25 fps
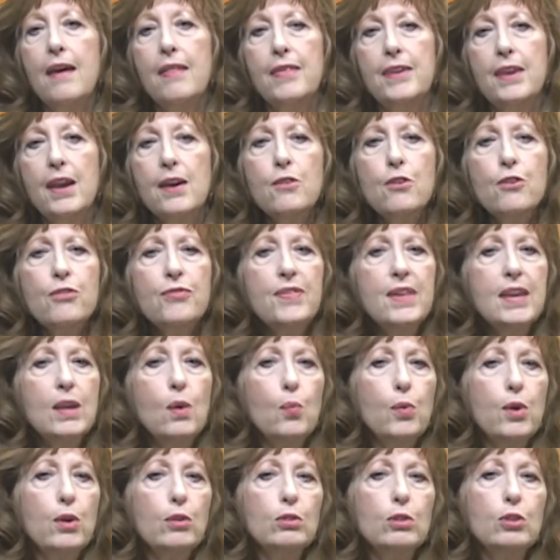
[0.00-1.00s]
The other
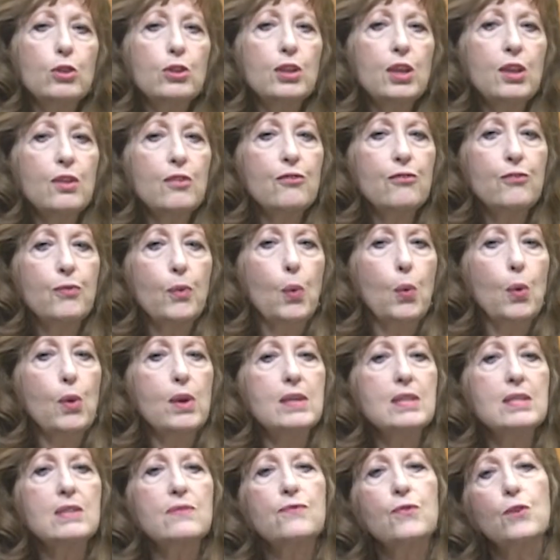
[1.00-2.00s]
thing we're looking for
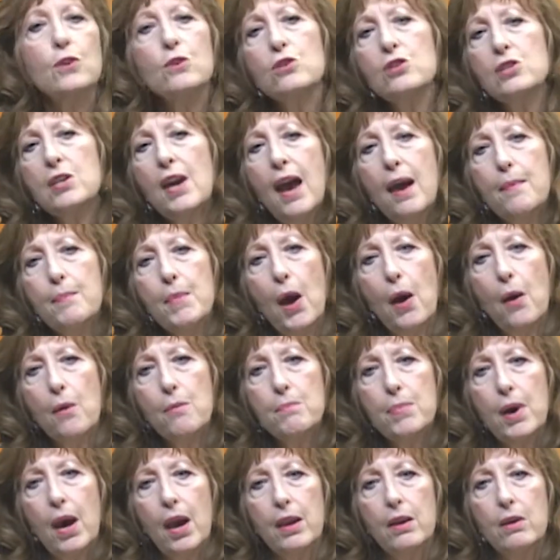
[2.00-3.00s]
is first-time
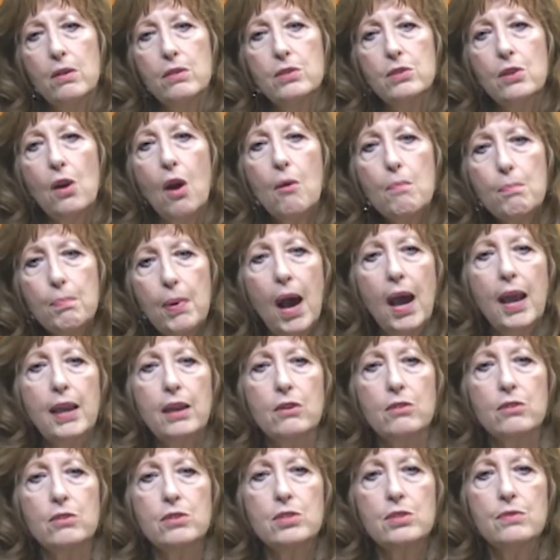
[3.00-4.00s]
home buyers or
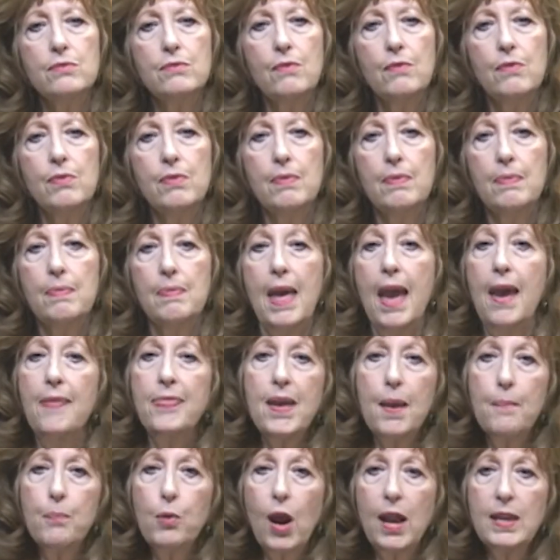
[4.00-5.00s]
buyers
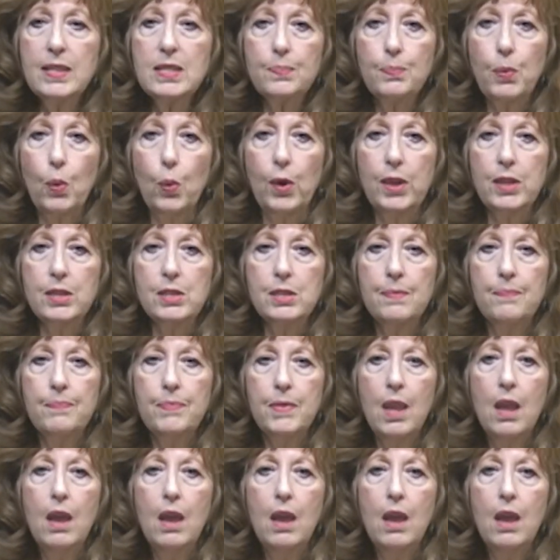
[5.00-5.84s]
at that price point.